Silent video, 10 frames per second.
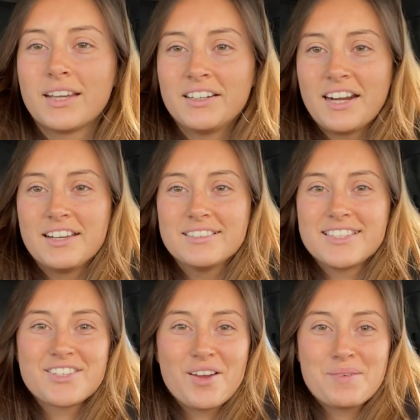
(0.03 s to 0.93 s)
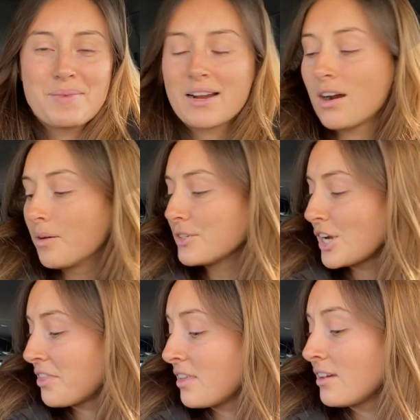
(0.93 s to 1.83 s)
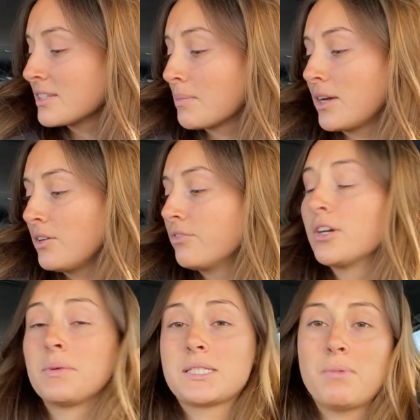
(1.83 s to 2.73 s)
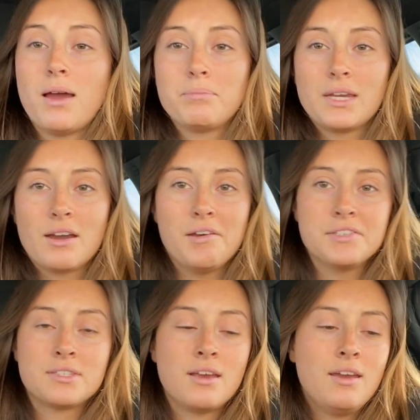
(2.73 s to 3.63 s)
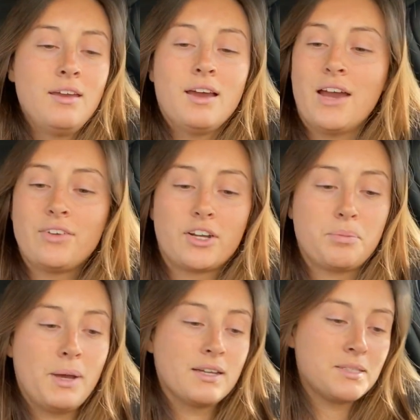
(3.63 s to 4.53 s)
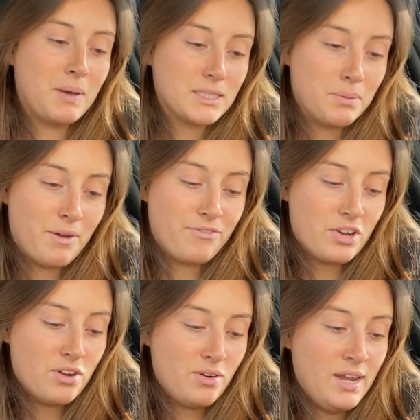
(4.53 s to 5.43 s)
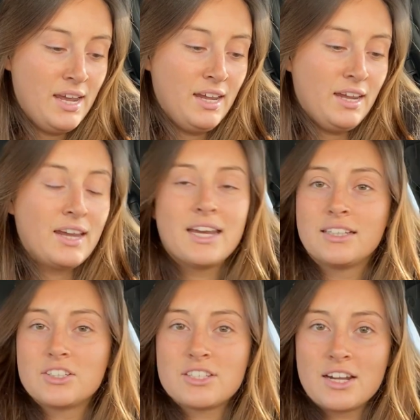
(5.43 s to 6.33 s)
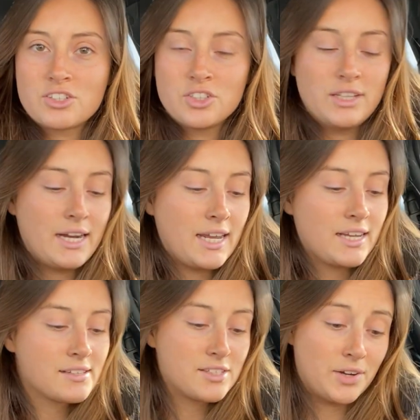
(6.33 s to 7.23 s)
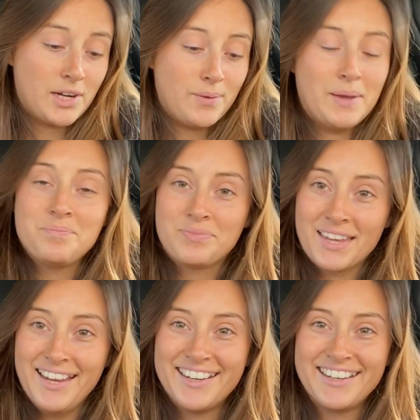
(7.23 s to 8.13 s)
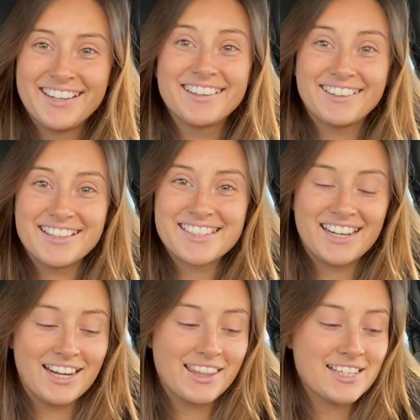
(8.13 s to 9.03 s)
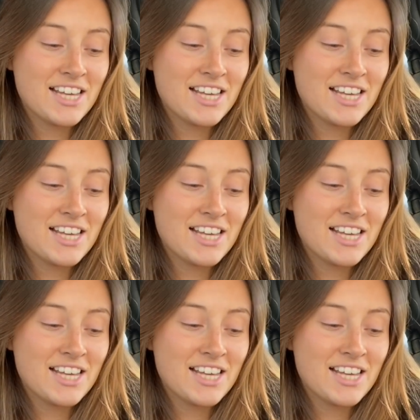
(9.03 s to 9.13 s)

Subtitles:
right, so I'm in my car, which I think is my new filming spot because I have a little spot to put my phone and there's natural lighting. So anyway, let's get into this.